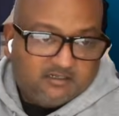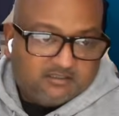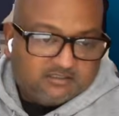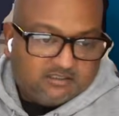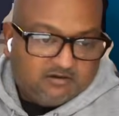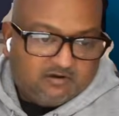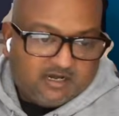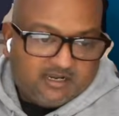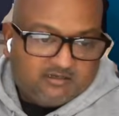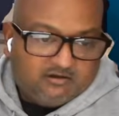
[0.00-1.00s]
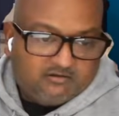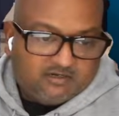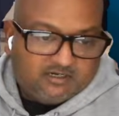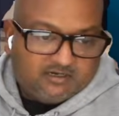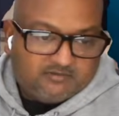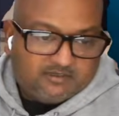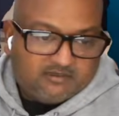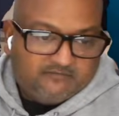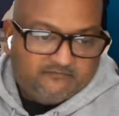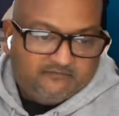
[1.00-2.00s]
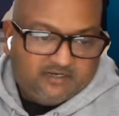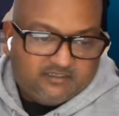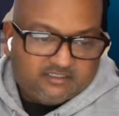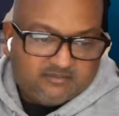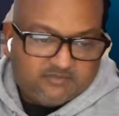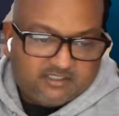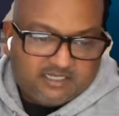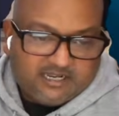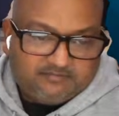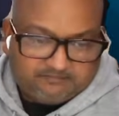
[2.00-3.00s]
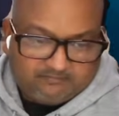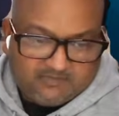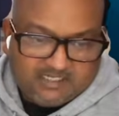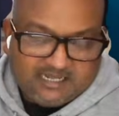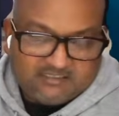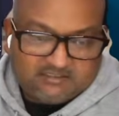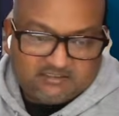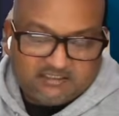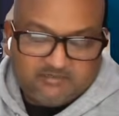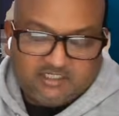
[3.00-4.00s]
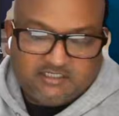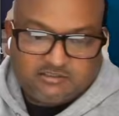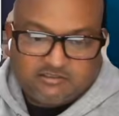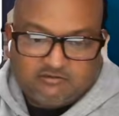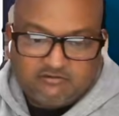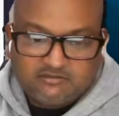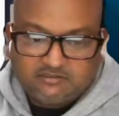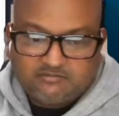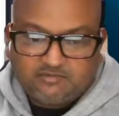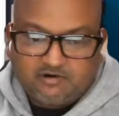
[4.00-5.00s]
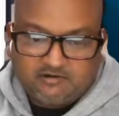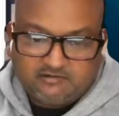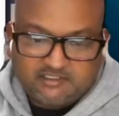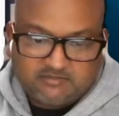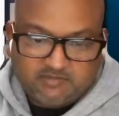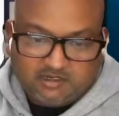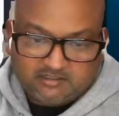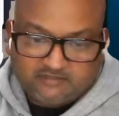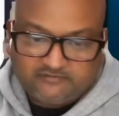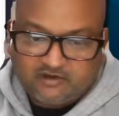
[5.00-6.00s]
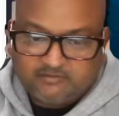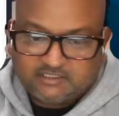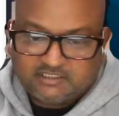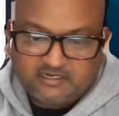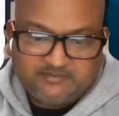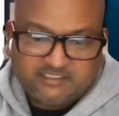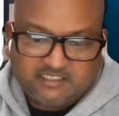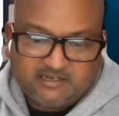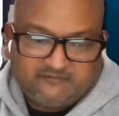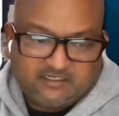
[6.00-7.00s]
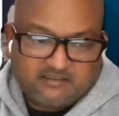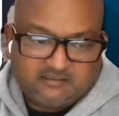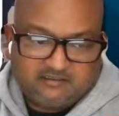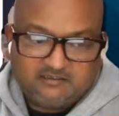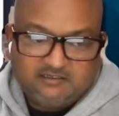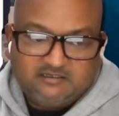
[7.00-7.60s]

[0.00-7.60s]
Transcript: So I coded up a very simple app that simply shows progress bars for how much time is left in the